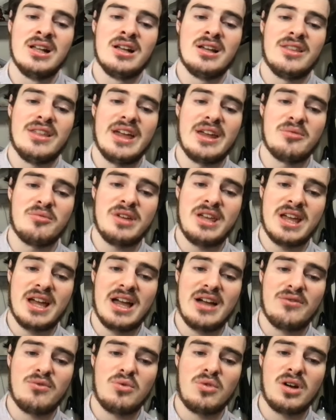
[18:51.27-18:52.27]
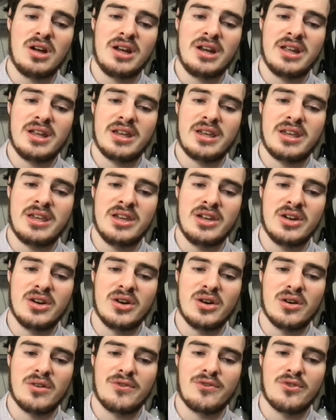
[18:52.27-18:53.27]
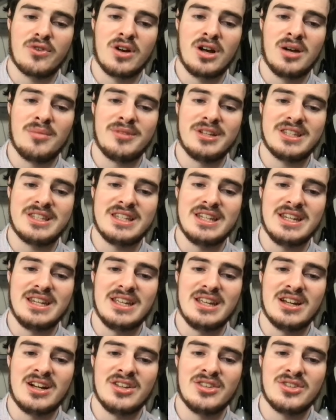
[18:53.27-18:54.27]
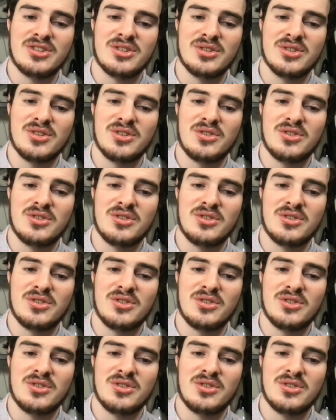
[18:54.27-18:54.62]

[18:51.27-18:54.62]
Then we have one here from TD Hunter,